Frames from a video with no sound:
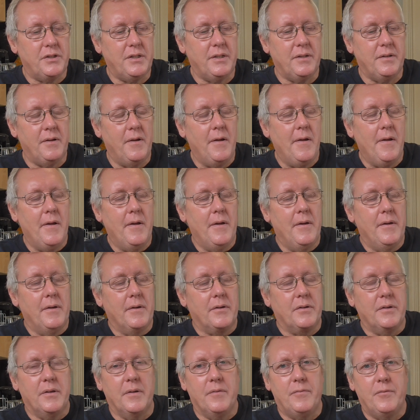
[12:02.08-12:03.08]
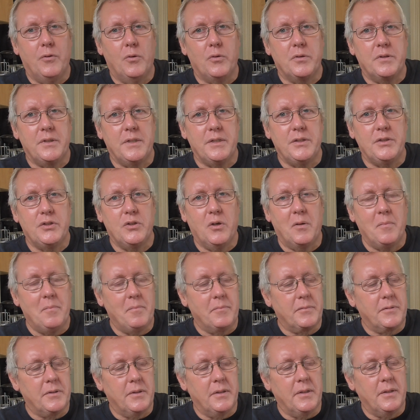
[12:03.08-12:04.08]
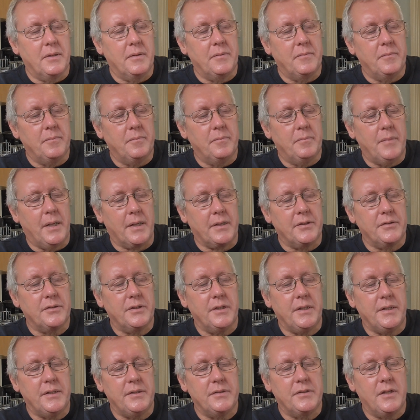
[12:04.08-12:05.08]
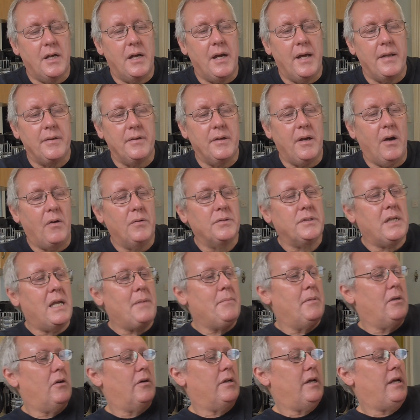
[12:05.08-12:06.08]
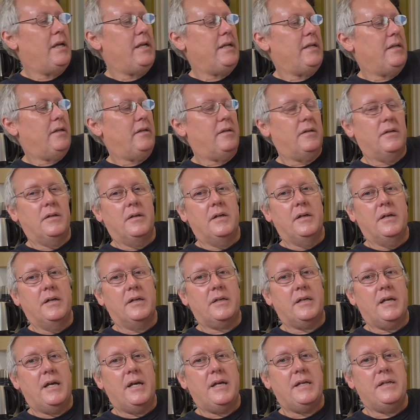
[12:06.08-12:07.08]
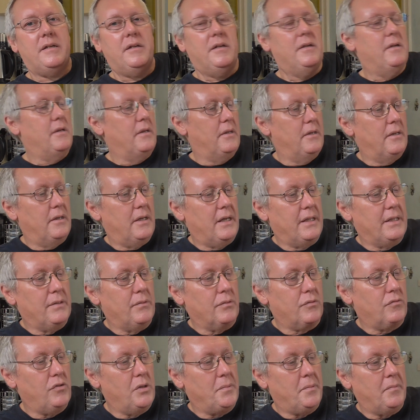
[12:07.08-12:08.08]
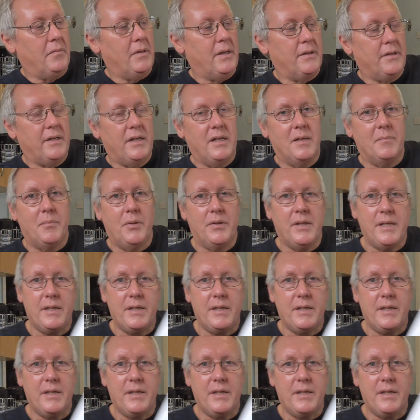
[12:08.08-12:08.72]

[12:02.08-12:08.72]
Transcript: in. 14 shot magazines, and I was aiming right here again, and they were grouped around here, but